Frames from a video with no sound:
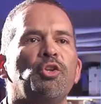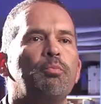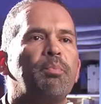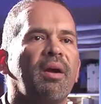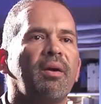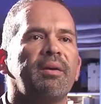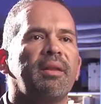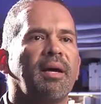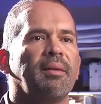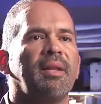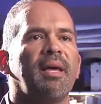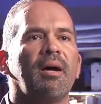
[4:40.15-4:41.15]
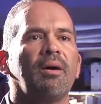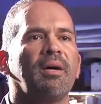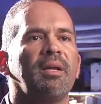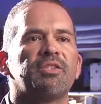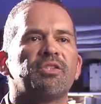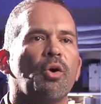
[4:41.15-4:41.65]
new paradigm now,
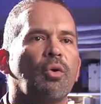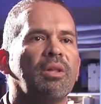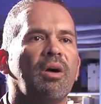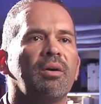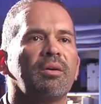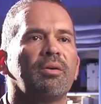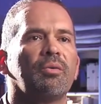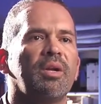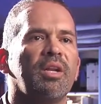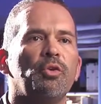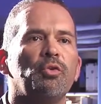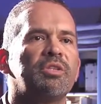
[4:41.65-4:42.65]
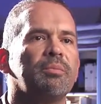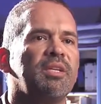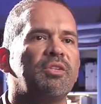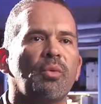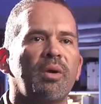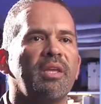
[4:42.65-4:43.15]
and it's no longer what it used to be
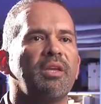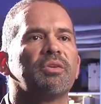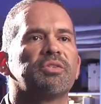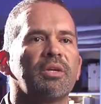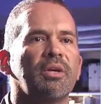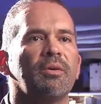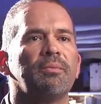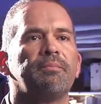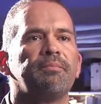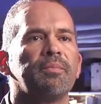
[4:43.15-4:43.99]
20 years ago.